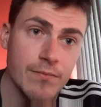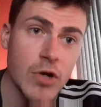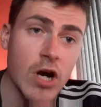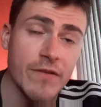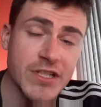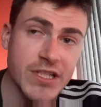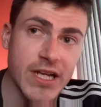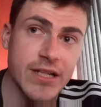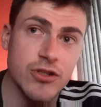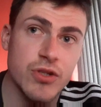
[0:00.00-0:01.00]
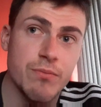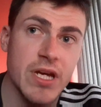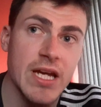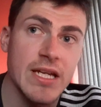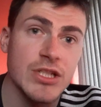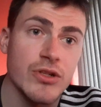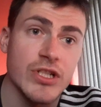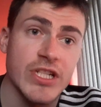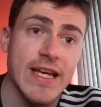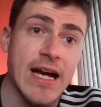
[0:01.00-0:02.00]
But obviously, it doesn't mean he's going to
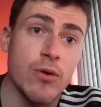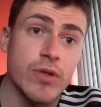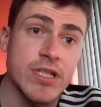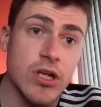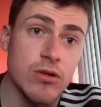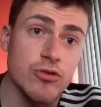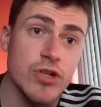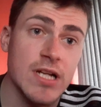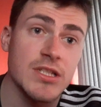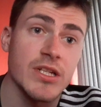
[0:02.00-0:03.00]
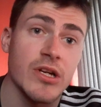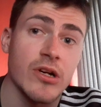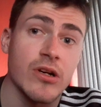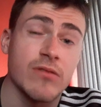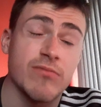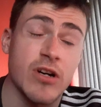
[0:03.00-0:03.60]
see out this contract, you know,